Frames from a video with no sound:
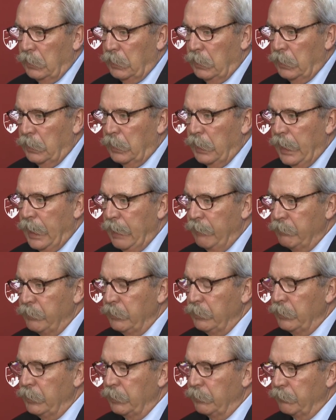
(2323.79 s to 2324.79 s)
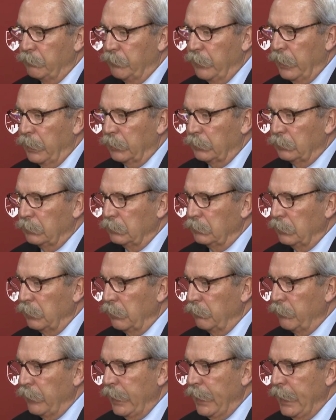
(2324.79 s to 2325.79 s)
and having the effect
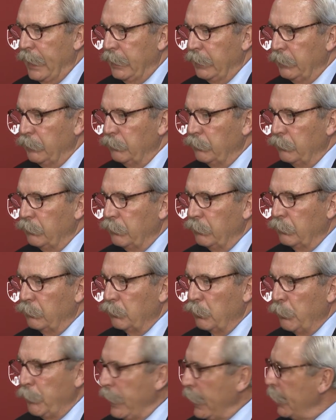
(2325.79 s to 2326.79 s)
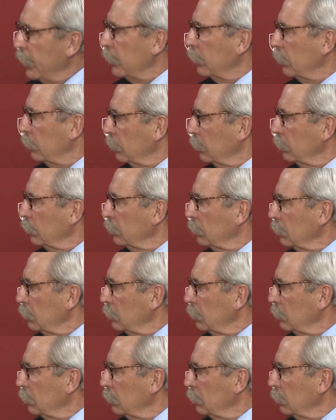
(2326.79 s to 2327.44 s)
of adding dramatically